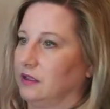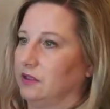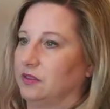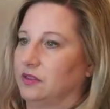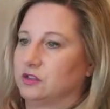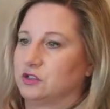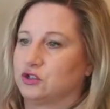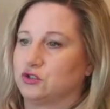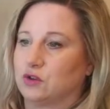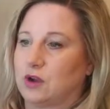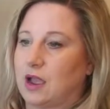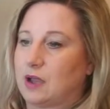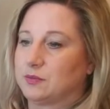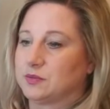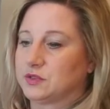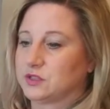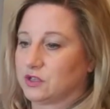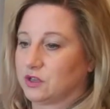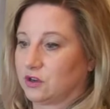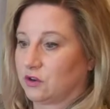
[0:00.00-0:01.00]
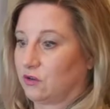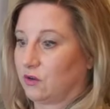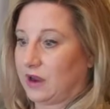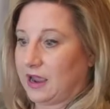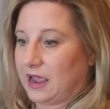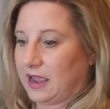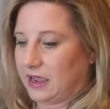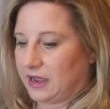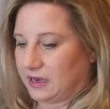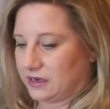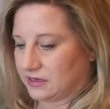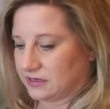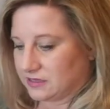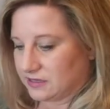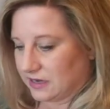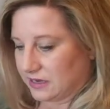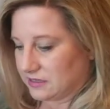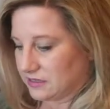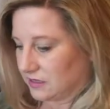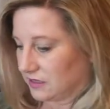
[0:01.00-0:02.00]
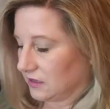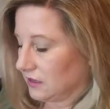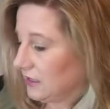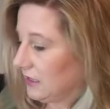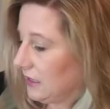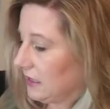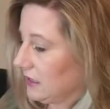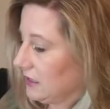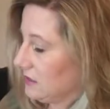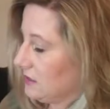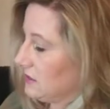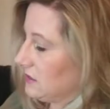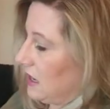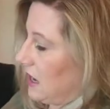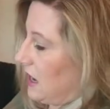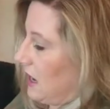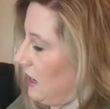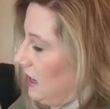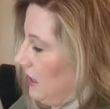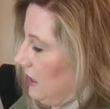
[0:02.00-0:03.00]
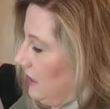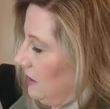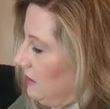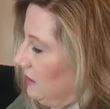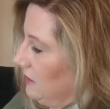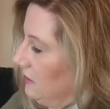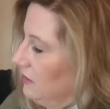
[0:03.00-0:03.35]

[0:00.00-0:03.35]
The straps look great. It's nice and clean inside.